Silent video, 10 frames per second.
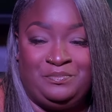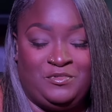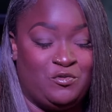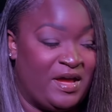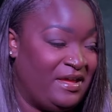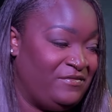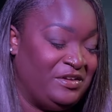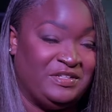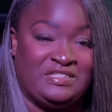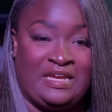quiet,
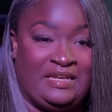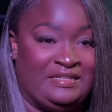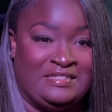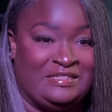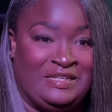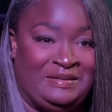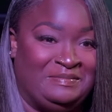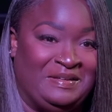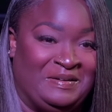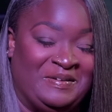very shy. He doesn't date
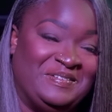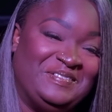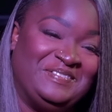at all.